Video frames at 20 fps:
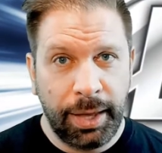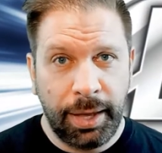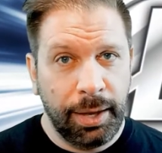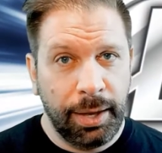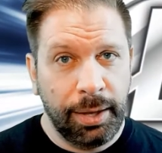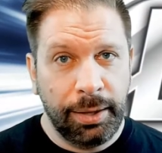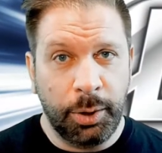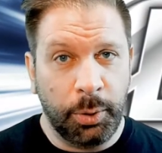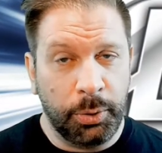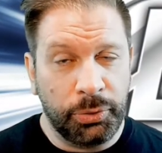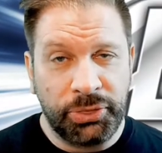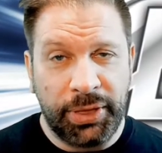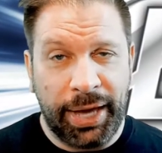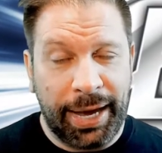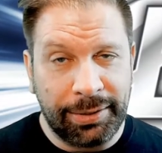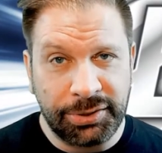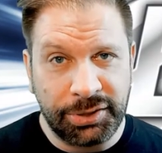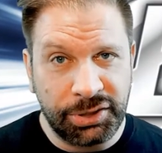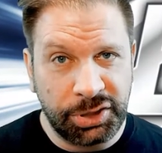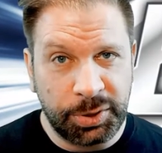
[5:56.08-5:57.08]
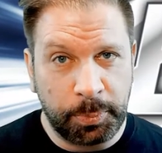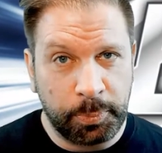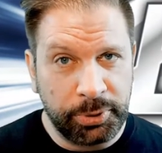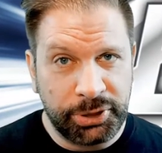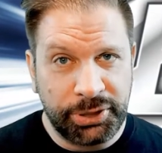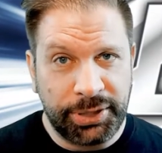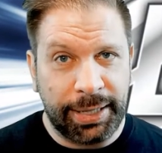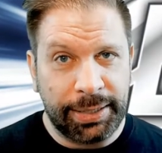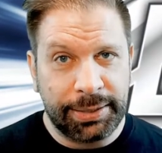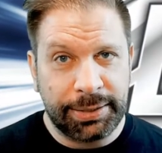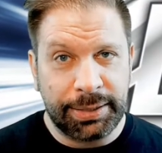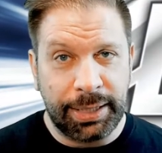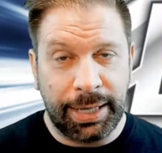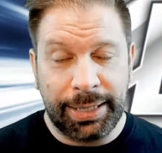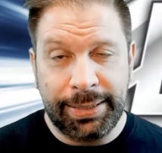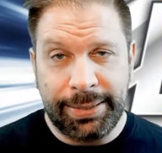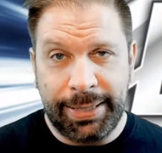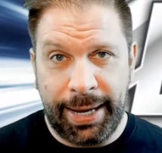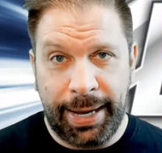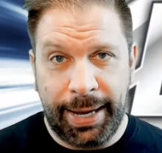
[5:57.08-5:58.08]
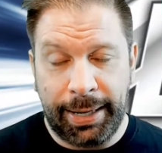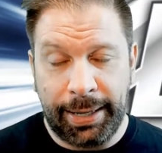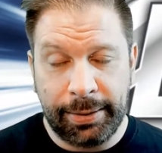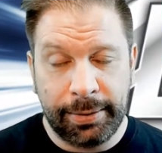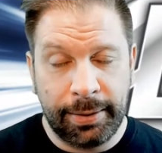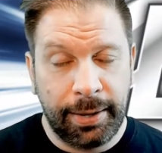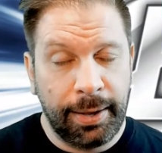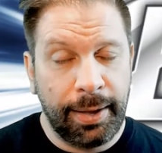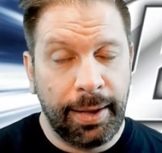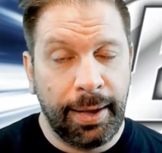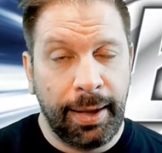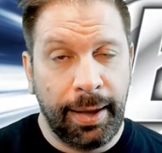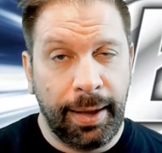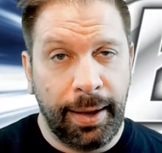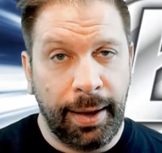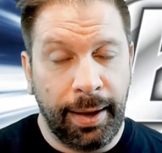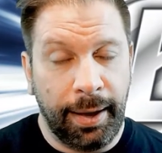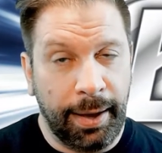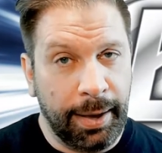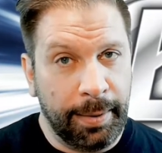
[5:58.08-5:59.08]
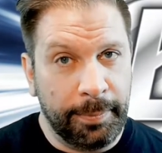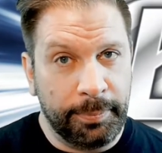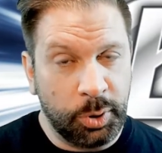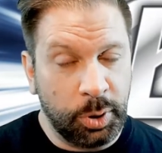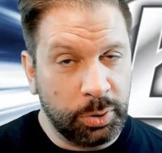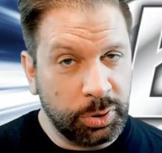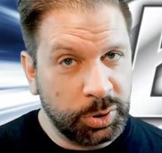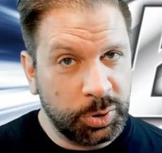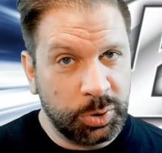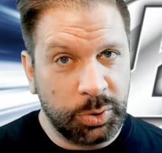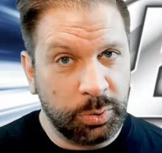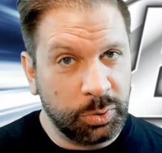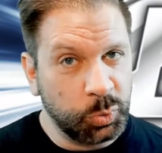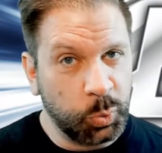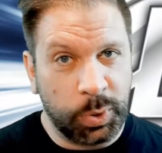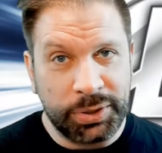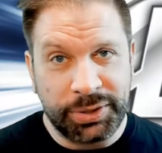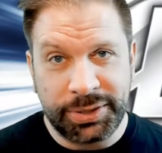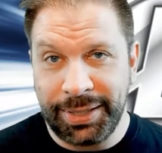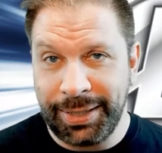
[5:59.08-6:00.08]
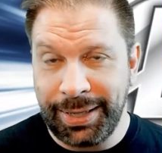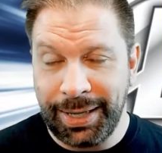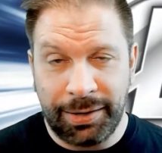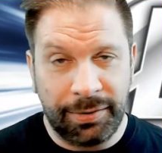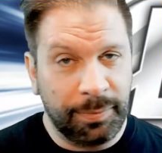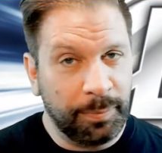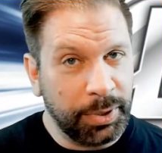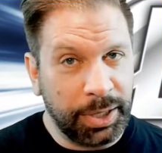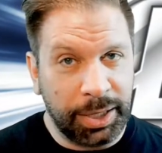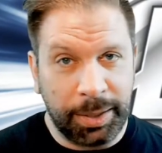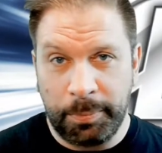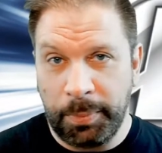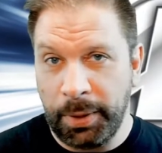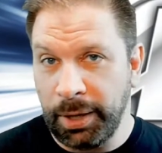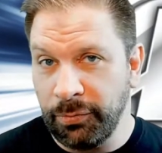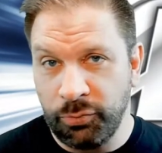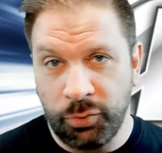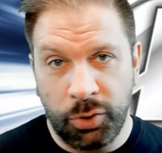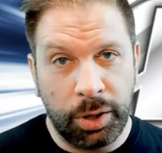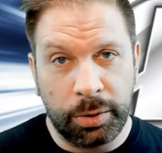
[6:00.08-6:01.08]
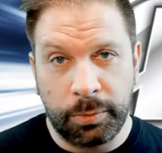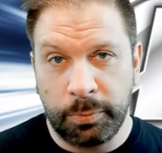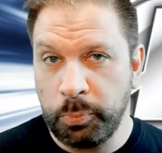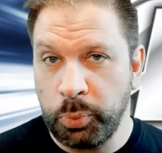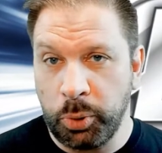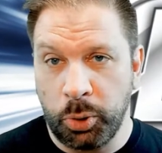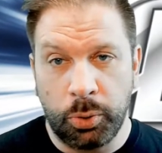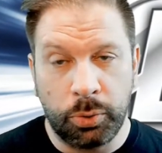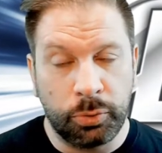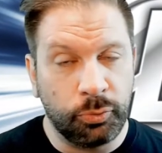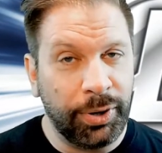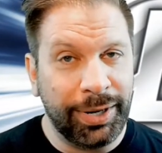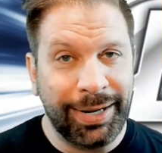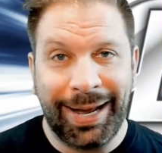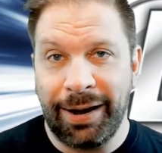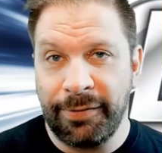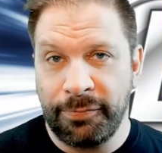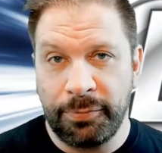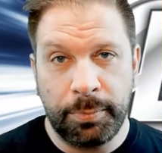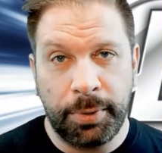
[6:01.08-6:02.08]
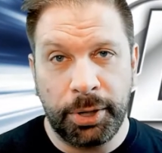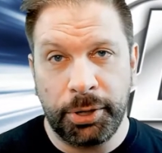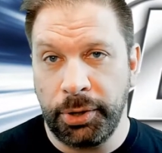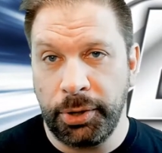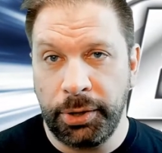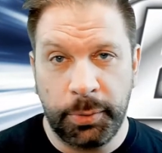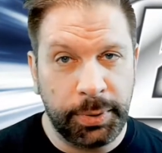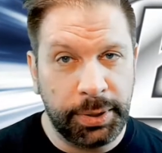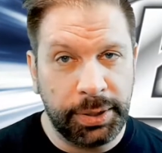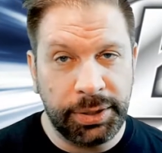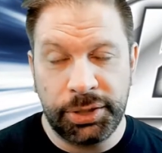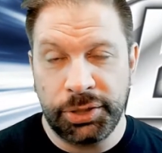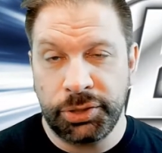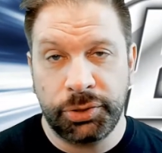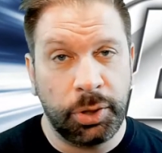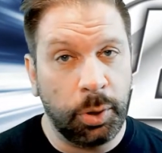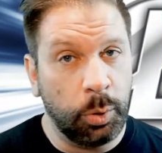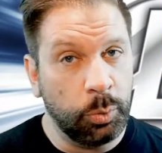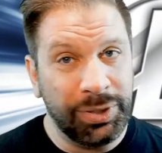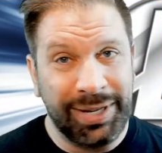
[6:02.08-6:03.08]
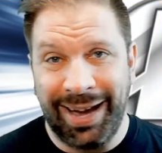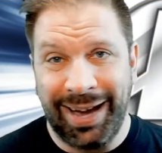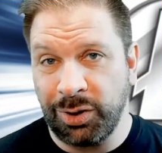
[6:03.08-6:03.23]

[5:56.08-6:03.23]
you know, thousands of percents a day, Um, those those ones can get a, be a rug pulled right out from under you and just go down